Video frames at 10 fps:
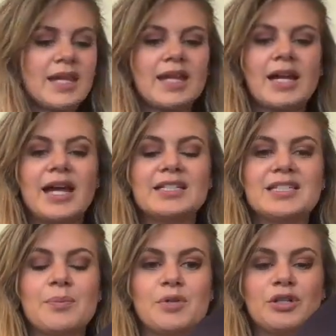It
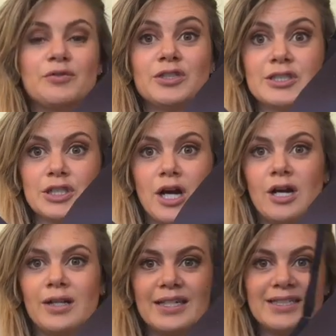has a beautiful
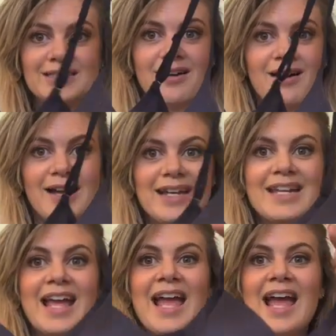style and
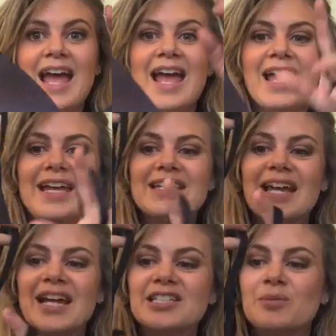design and it
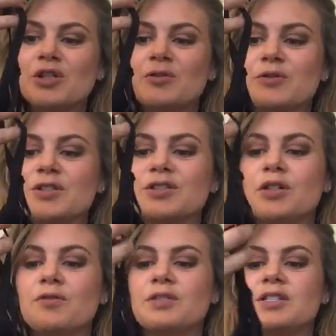has a beautiful
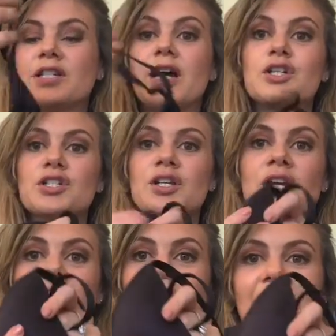soft touch
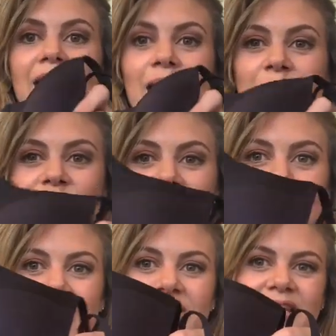um,
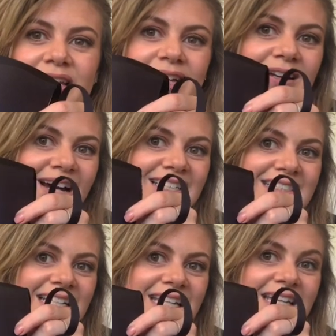fabric that you can kind of
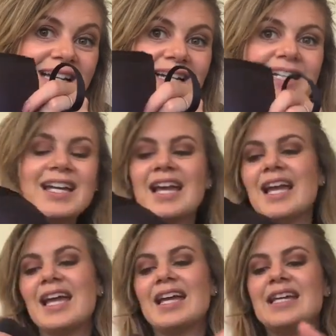see here
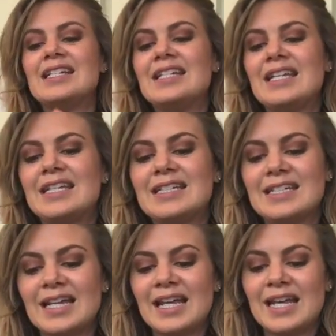and
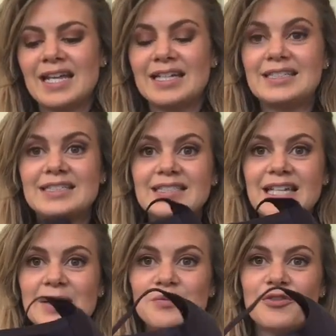it is
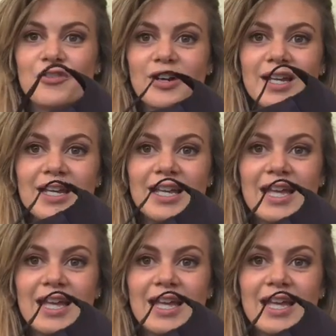seam free